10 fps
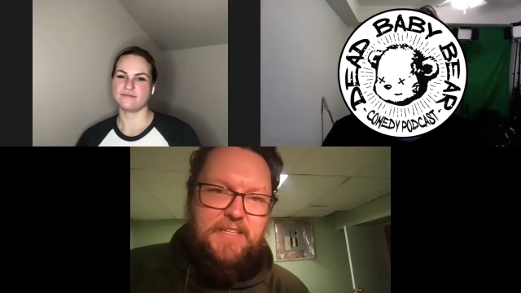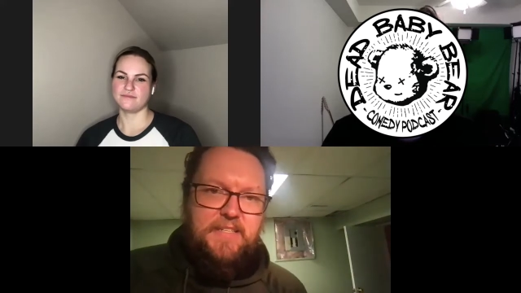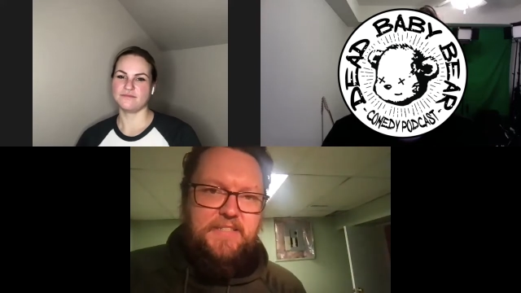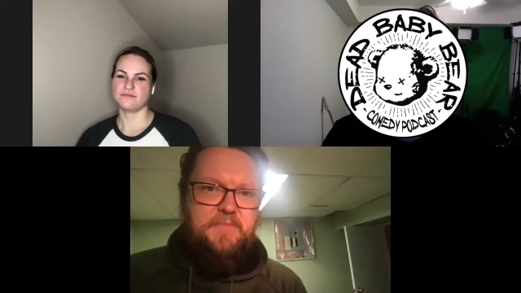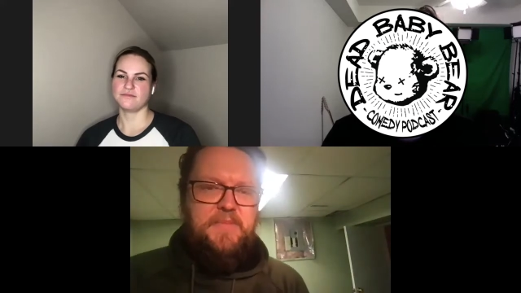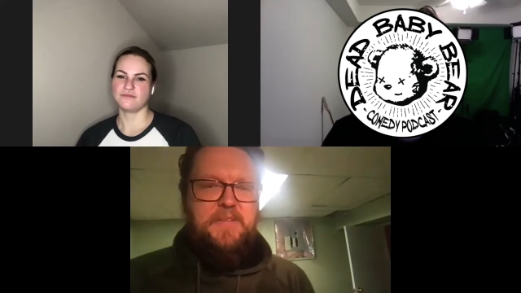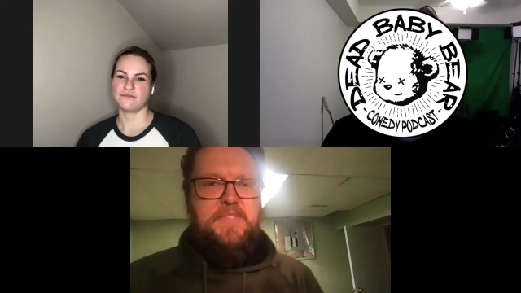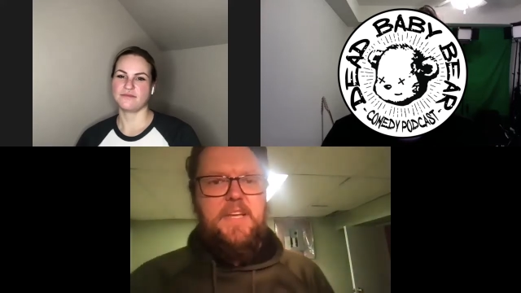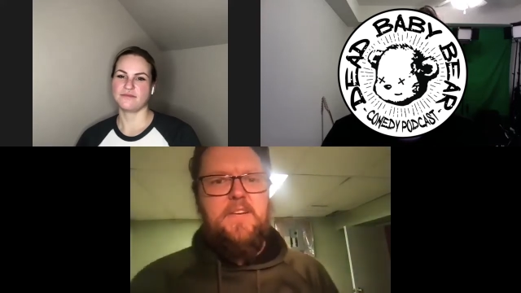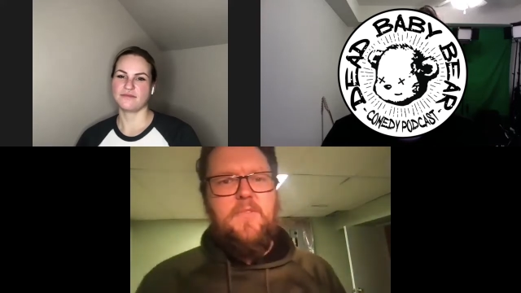Speaker 1: somebody
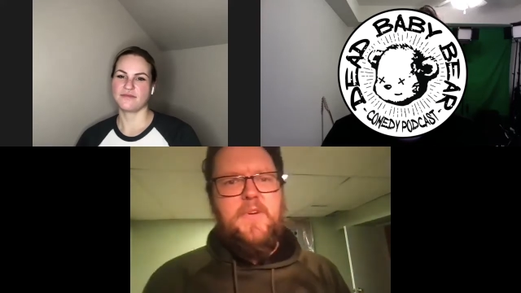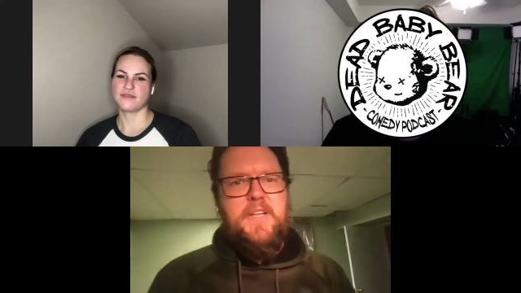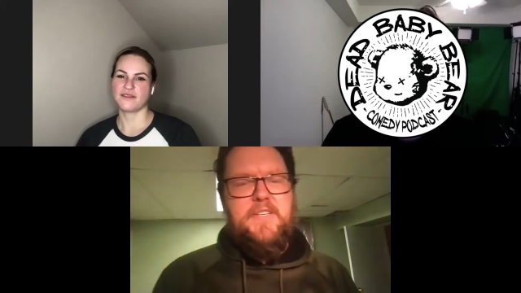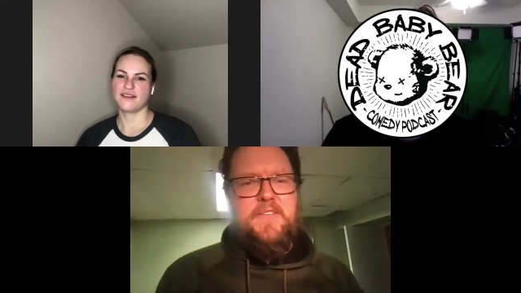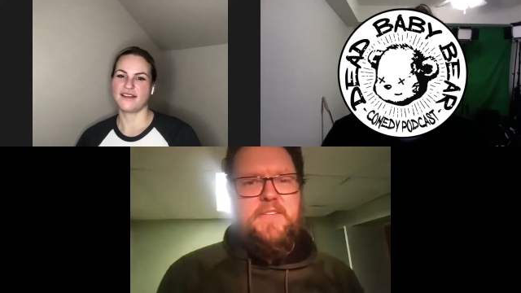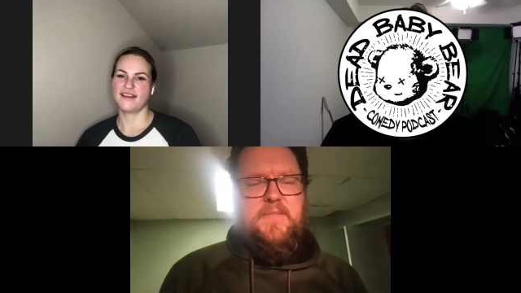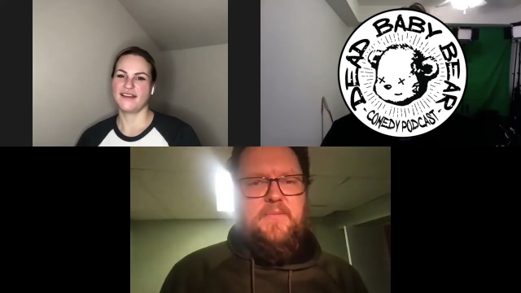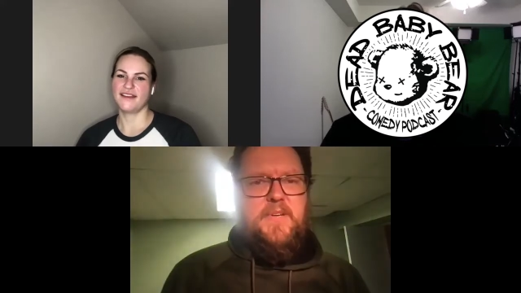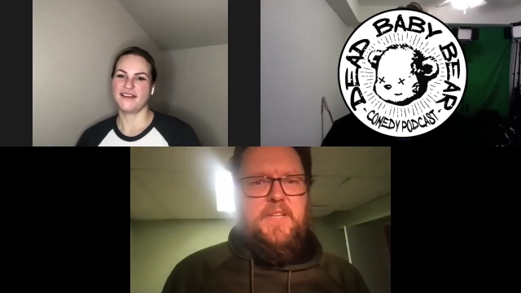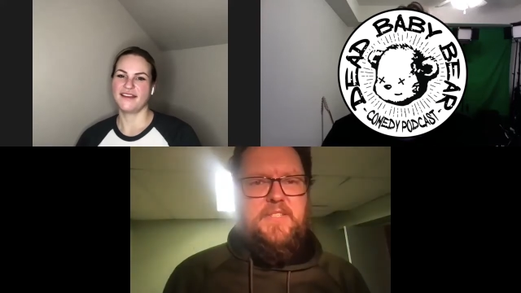was like, "Oh, what did your
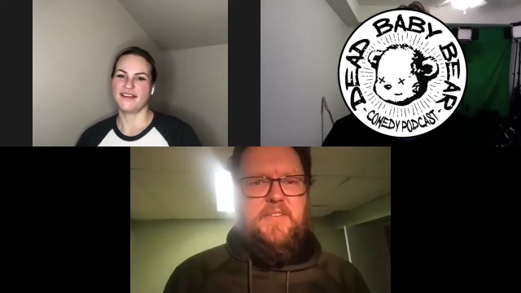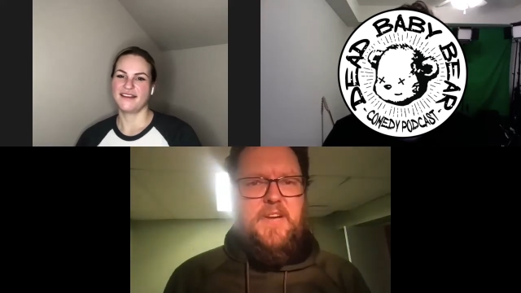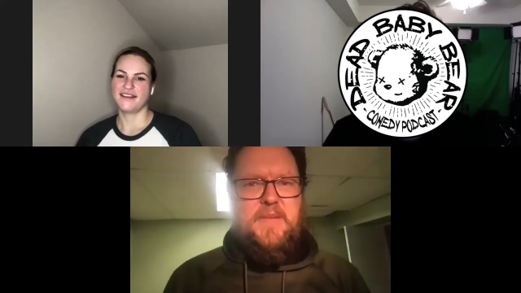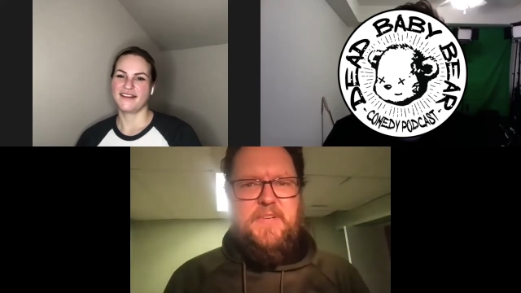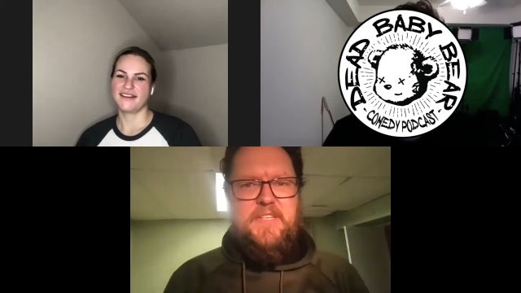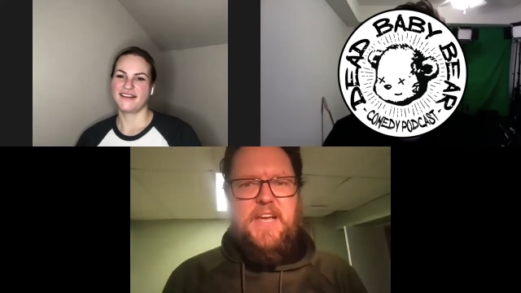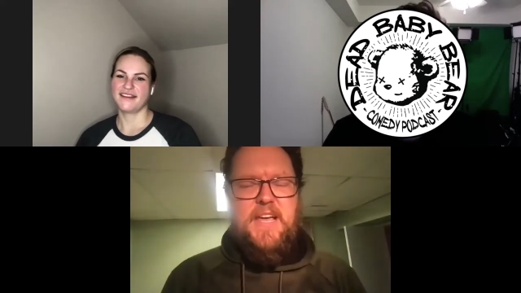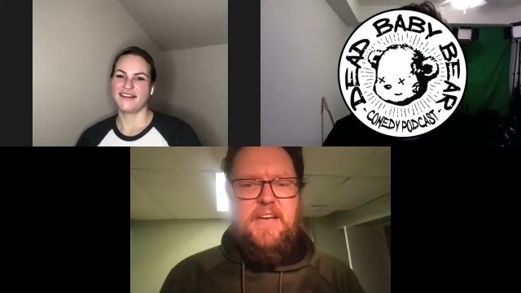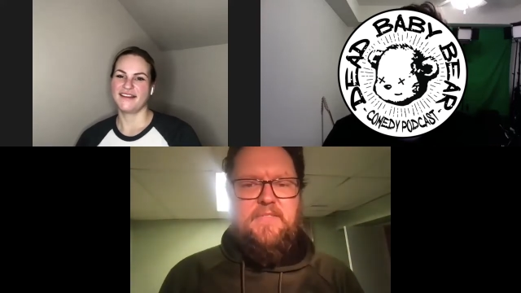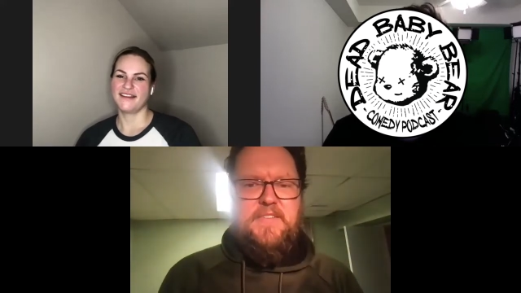what did your grandma die
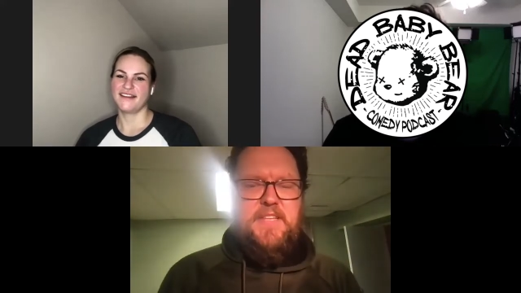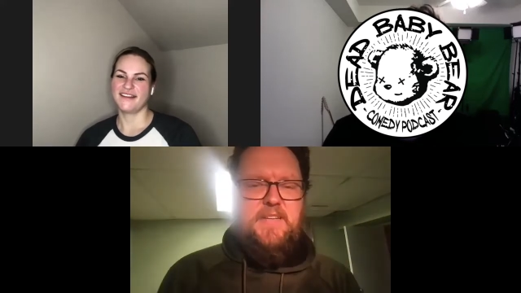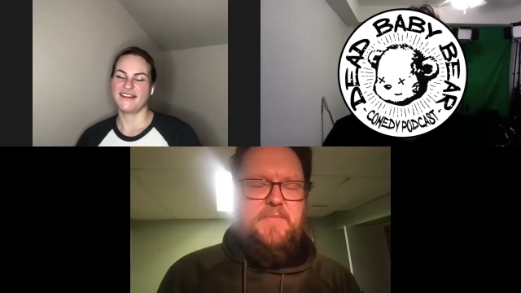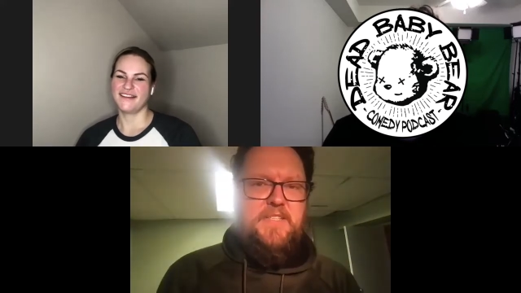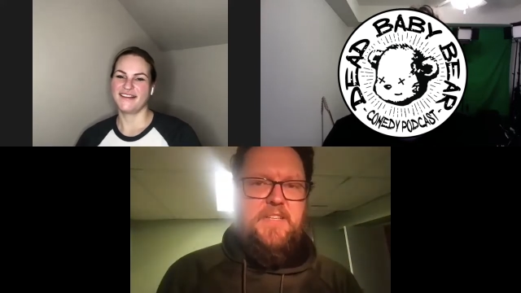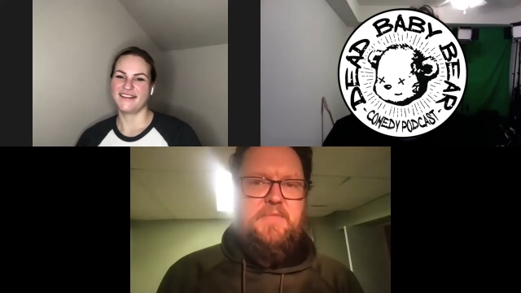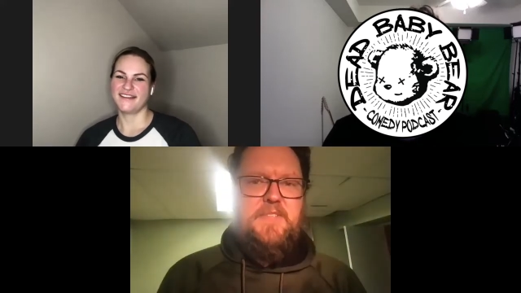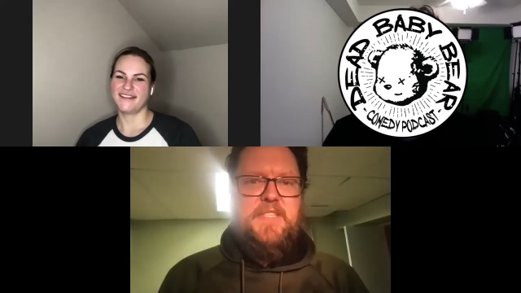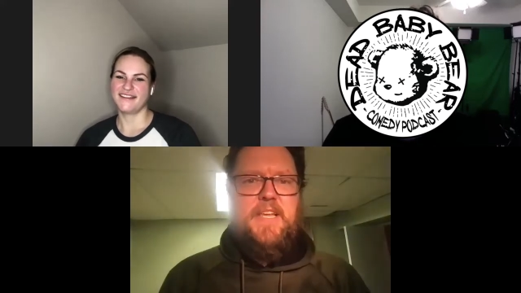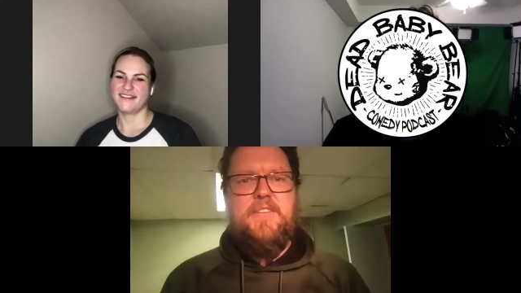of?" And then my son
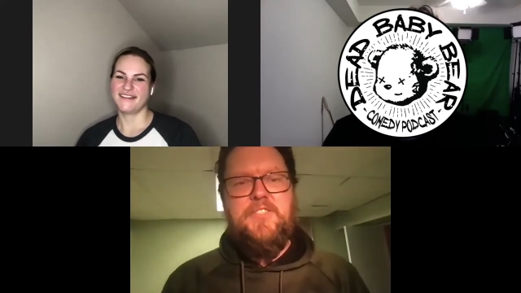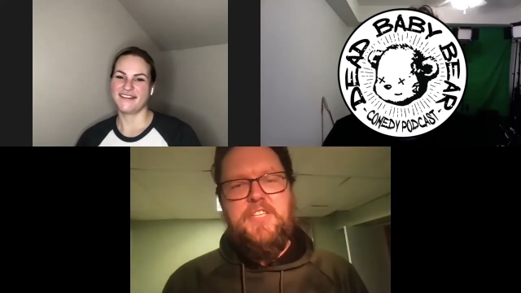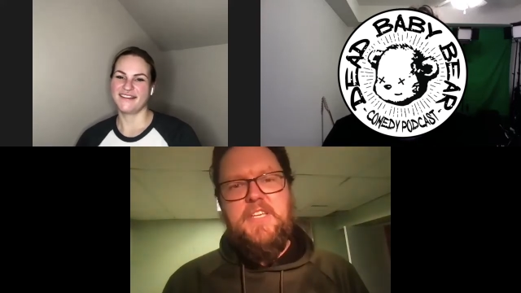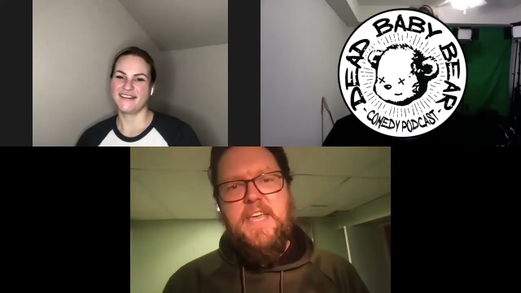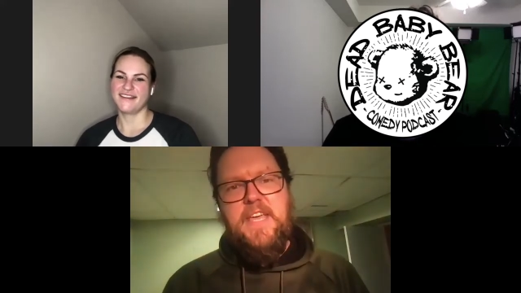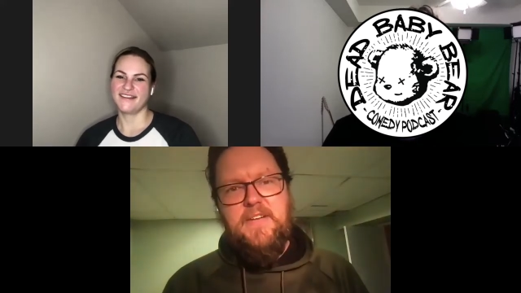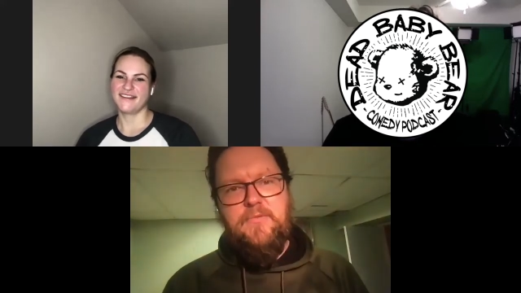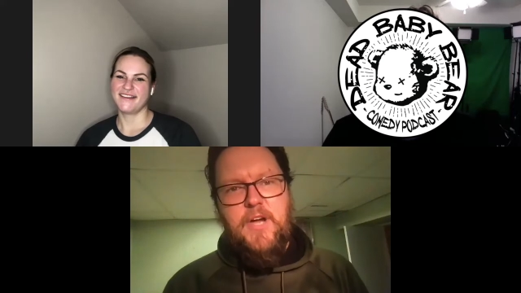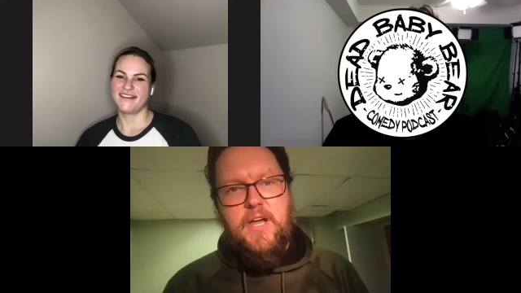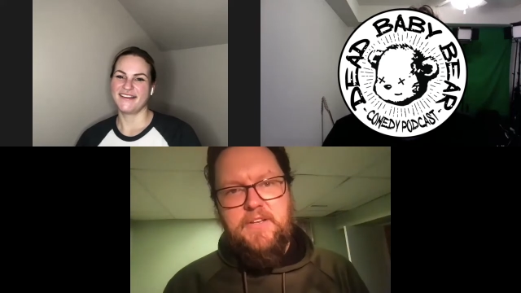was like, "She ate a
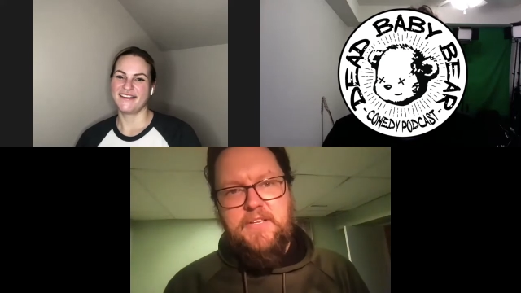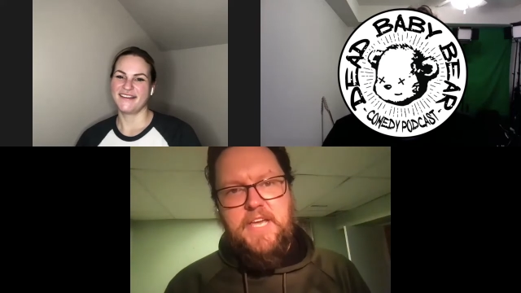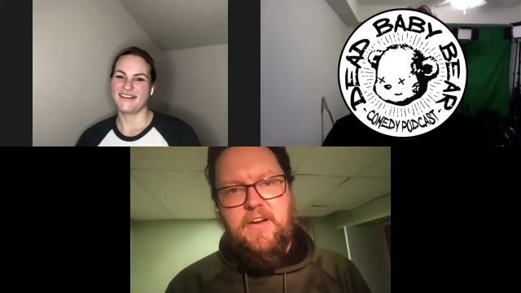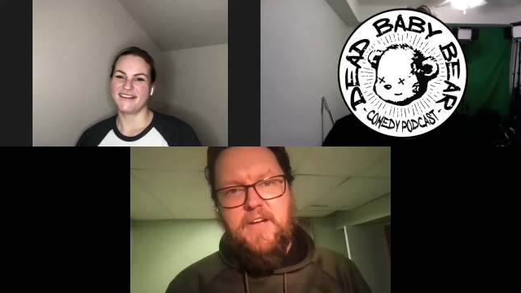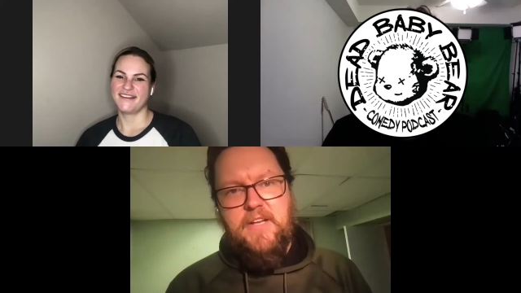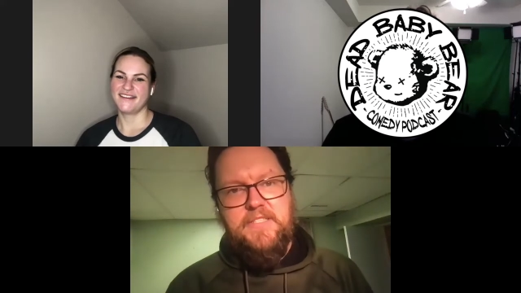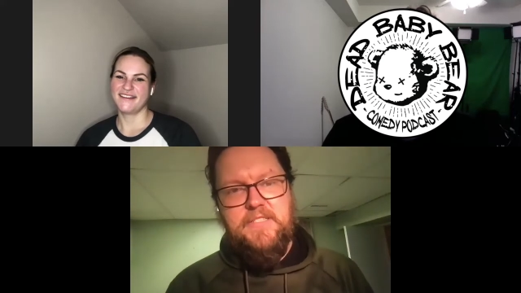rotten carrot."